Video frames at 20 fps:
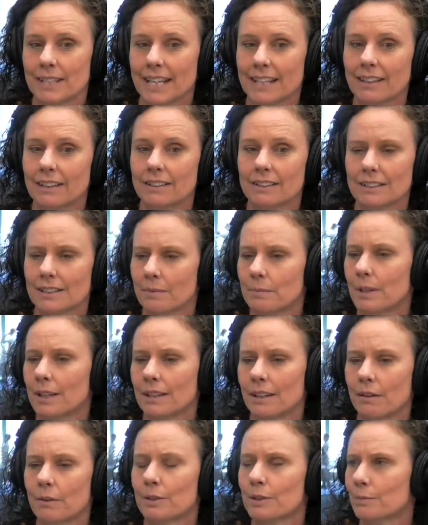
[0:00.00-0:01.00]
take on something
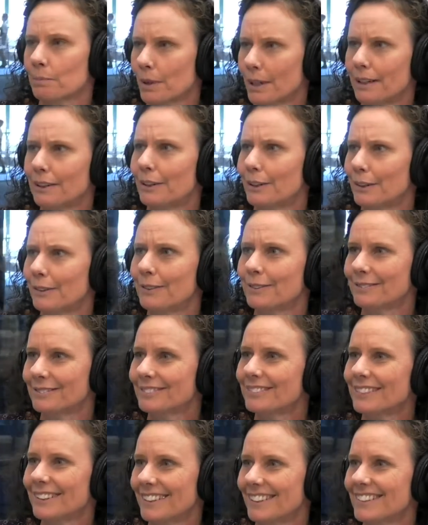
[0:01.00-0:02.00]
that was brand new,
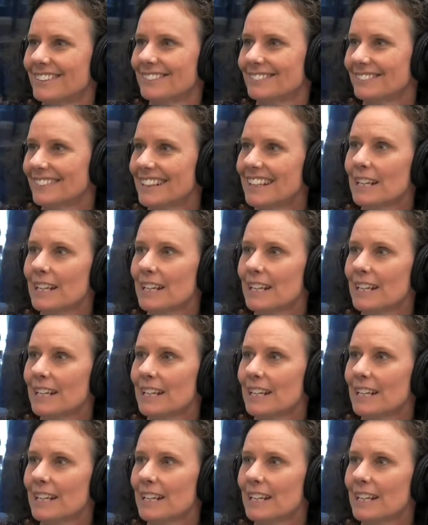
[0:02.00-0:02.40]
you know,